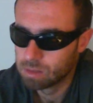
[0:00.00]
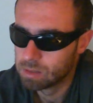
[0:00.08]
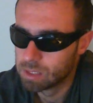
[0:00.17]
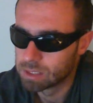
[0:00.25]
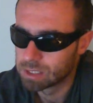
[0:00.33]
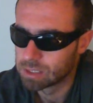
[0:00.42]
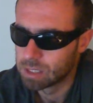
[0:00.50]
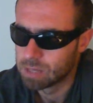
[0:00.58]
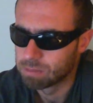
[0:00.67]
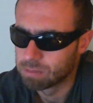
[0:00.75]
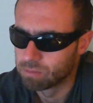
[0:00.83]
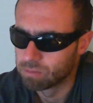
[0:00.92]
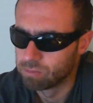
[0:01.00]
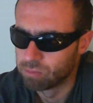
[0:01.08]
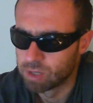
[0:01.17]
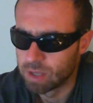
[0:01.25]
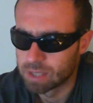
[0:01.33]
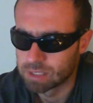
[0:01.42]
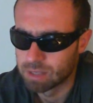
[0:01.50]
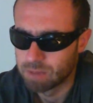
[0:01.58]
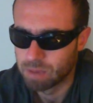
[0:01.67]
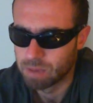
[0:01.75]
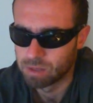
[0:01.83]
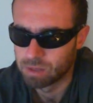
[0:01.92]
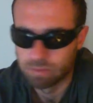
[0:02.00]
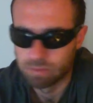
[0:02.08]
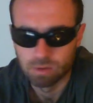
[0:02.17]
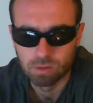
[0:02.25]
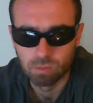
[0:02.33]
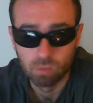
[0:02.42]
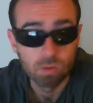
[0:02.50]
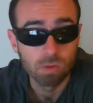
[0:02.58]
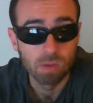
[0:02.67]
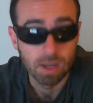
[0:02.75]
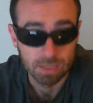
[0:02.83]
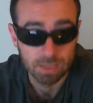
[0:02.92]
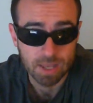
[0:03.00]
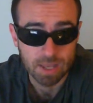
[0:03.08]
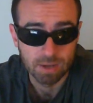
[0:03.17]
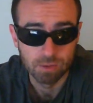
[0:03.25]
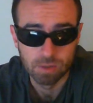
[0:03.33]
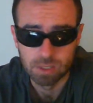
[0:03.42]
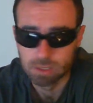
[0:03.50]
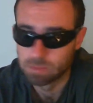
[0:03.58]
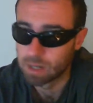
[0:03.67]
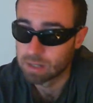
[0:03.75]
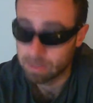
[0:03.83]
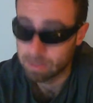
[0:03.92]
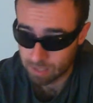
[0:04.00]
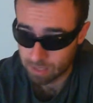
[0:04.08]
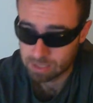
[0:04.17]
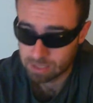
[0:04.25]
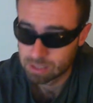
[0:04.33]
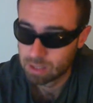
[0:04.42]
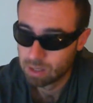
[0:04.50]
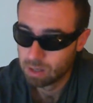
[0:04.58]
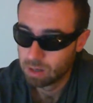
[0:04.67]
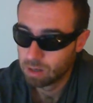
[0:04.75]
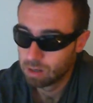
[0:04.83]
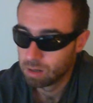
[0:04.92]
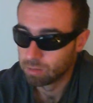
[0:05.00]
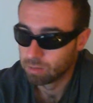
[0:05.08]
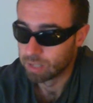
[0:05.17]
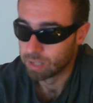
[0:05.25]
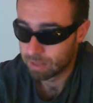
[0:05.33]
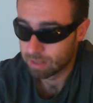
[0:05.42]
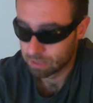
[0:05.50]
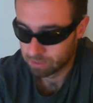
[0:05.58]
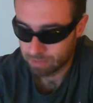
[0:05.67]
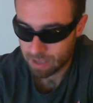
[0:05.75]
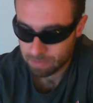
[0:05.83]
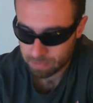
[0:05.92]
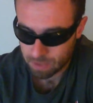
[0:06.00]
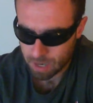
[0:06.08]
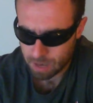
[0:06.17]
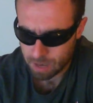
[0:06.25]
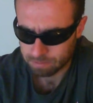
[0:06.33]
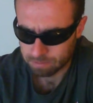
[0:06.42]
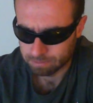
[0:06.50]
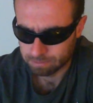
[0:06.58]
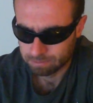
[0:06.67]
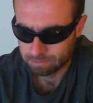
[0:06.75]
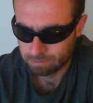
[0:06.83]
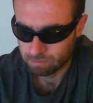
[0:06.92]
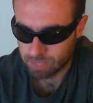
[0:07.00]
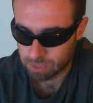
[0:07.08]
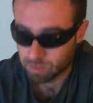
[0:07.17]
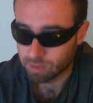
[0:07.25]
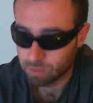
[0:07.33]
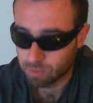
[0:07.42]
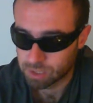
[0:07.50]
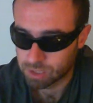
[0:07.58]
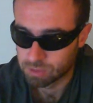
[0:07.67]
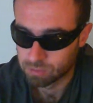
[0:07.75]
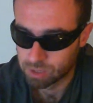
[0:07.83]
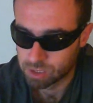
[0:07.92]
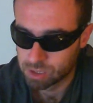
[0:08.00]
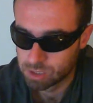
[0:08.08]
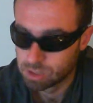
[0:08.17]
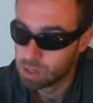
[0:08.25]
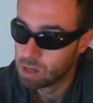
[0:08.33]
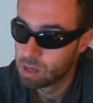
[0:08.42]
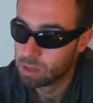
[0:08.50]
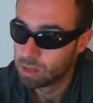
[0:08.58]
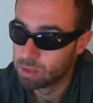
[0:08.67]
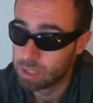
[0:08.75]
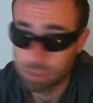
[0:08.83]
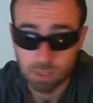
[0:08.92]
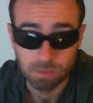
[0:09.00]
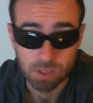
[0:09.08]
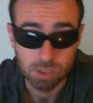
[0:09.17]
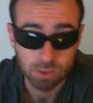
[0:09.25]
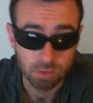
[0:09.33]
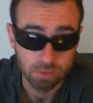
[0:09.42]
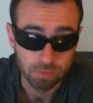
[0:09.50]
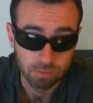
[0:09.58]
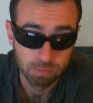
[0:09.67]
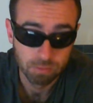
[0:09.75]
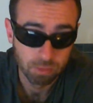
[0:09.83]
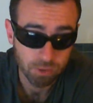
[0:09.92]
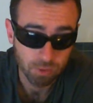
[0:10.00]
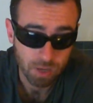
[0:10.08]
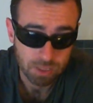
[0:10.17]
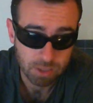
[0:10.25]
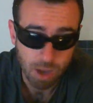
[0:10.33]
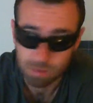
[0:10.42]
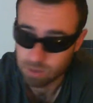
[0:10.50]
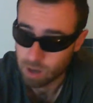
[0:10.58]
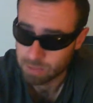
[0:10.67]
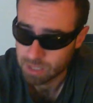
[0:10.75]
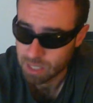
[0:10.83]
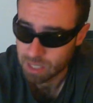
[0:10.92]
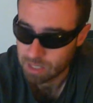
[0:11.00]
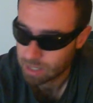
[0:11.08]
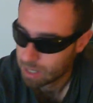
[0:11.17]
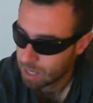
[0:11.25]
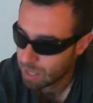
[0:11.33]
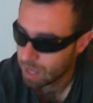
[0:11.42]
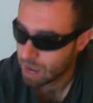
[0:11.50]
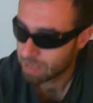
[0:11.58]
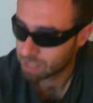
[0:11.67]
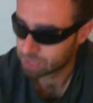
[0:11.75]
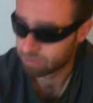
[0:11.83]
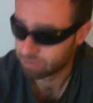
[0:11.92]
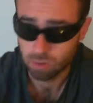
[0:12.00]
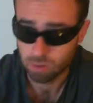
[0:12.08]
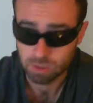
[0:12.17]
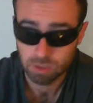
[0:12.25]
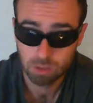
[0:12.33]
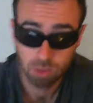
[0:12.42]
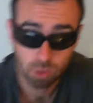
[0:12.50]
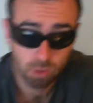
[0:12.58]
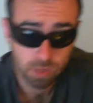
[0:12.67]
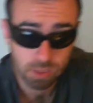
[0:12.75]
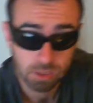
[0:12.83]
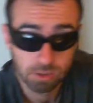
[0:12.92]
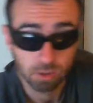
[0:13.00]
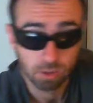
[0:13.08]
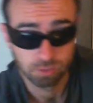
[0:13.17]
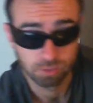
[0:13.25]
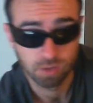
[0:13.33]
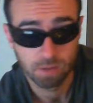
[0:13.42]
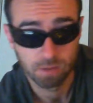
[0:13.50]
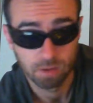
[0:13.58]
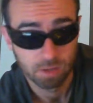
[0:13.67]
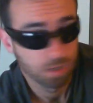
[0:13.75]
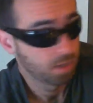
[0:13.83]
it's just him realizing that maybe he never will understand who he is. But nevertheless, regardless of that, that's one question which is going to be sort of put to us time and time again, and that is of course, who is Donald Draper?